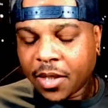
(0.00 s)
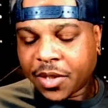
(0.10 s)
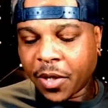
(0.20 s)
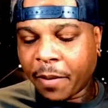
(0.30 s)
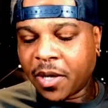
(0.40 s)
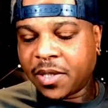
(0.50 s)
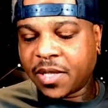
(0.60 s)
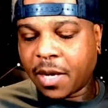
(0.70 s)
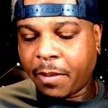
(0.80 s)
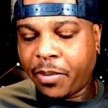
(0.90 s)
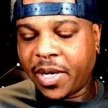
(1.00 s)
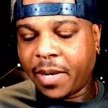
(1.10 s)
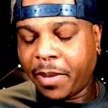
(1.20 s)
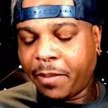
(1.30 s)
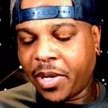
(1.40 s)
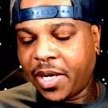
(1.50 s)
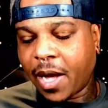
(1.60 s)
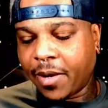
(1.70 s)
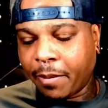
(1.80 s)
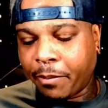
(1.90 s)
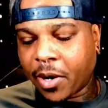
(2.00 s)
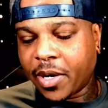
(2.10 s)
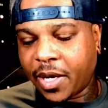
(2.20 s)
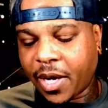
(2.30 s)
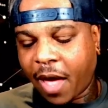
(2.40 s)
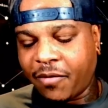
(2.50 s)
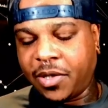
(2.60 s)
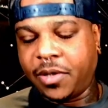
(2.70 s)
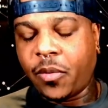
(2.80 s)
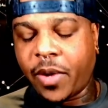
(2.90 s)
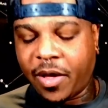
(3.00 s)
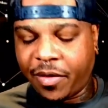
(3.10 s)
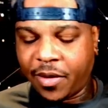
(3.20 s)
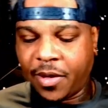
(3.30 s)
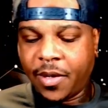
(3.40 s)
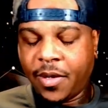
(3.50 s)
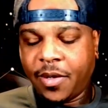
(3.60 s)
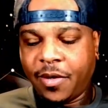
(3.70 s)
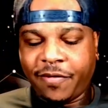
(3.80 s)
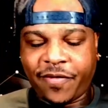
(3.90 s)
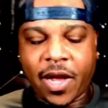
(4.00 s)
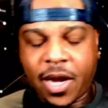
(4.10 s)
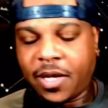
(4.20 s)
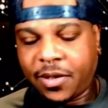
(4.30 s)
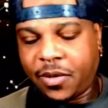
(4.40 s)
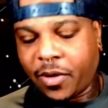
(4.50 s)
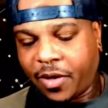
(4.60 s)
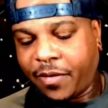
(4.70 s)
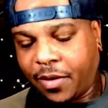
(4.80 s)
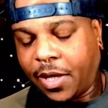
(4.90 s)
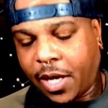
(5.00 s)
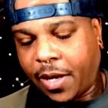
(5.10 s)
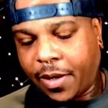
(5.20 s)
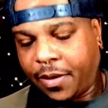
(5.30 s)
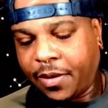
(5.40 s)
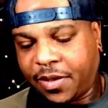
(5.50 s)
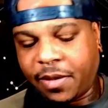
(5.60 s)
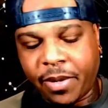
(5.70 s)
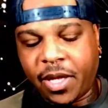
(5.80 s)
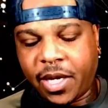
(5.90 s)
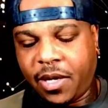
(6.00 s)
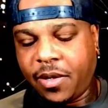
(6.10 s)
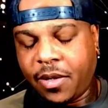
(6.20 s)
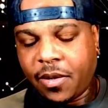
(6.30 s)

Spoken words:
So your person's going to be putting down a burden having to do with finance or stability.